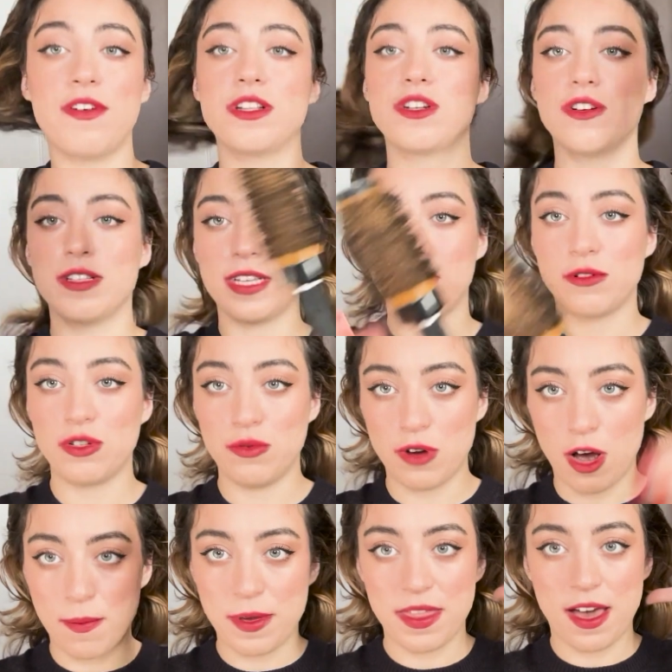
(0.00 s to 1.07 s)
it turns out to
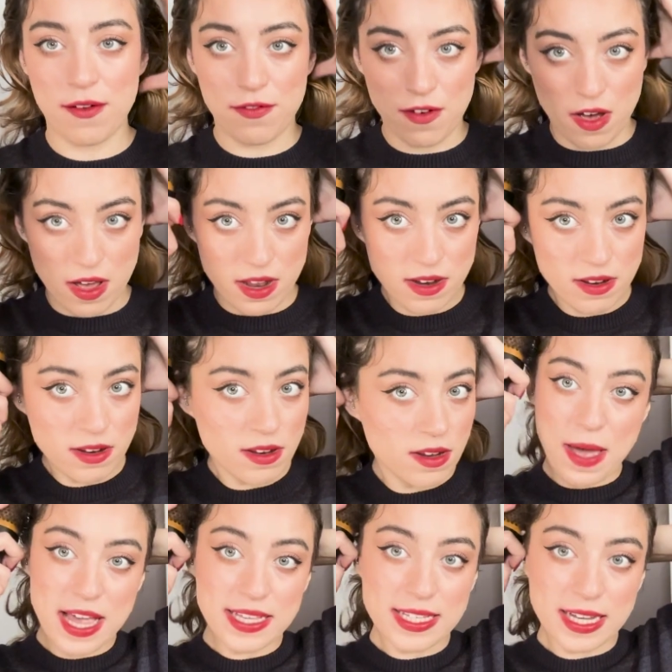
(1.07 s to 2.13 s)
not be that fun.
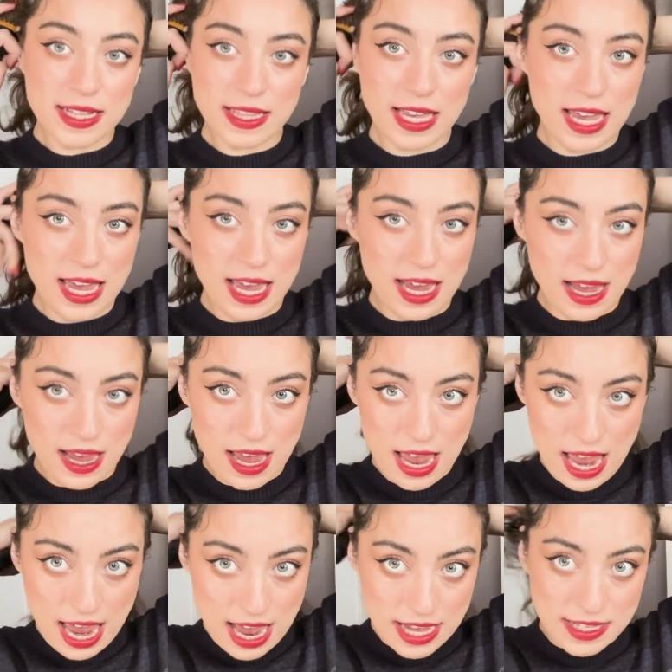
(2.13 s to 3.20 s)
Basically,
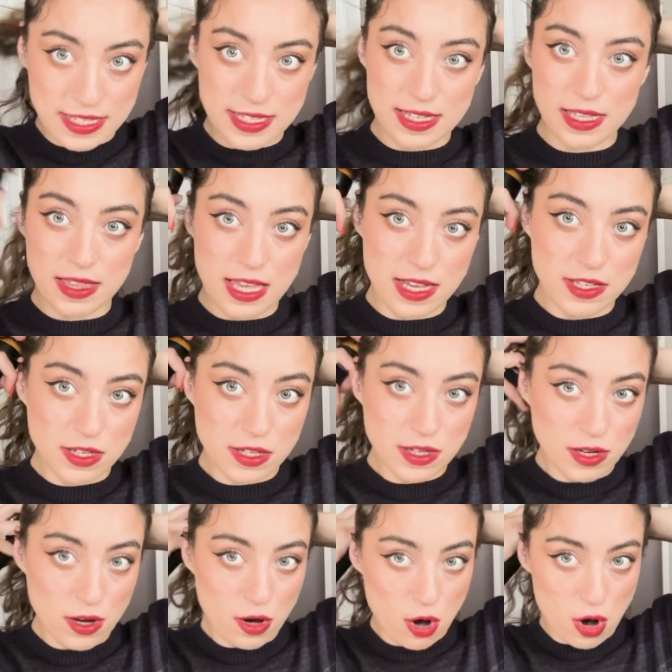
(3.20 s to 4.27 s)
it's
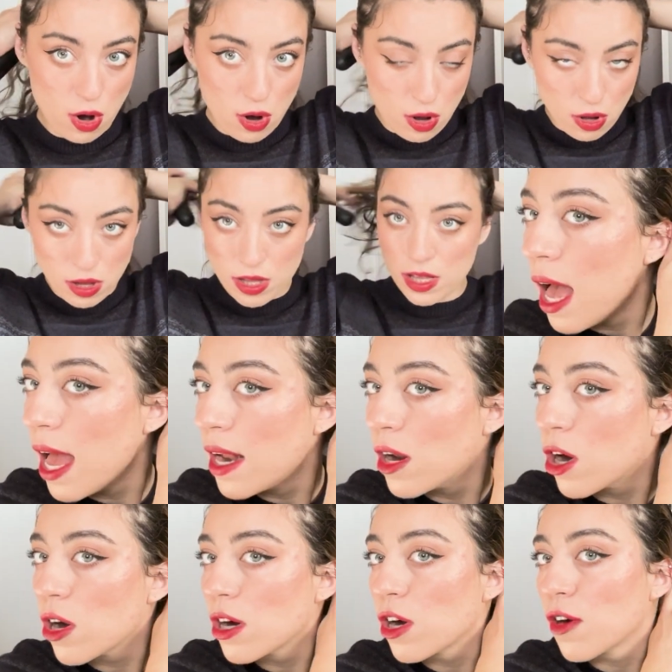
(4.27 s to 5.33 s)
this girl, and
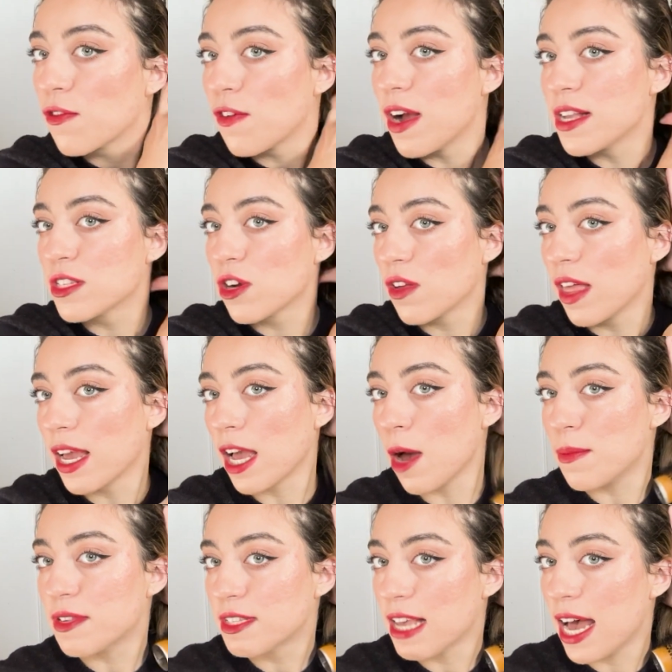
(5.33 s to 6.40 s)
her friends are like
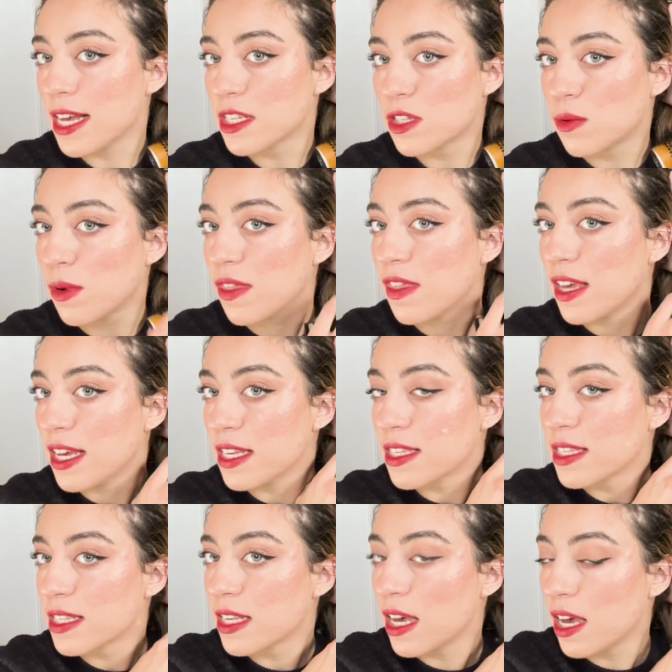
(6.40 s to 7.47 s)
obsessed with
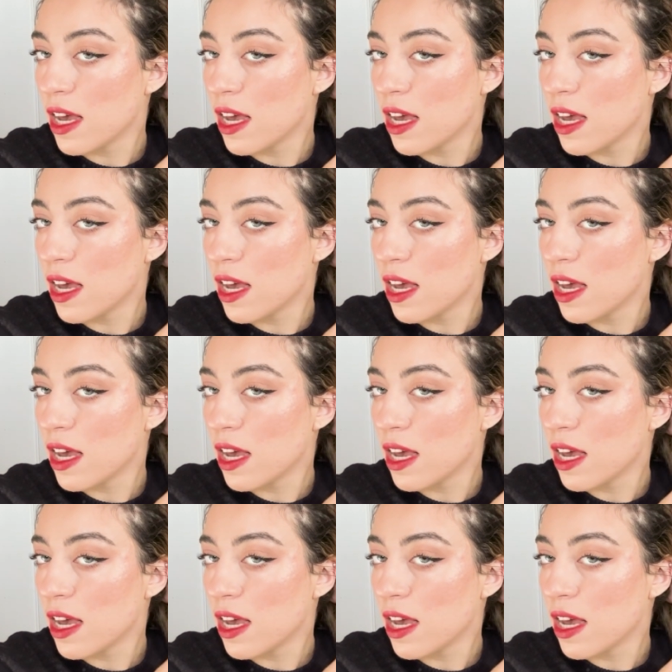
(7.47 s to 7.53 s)
this.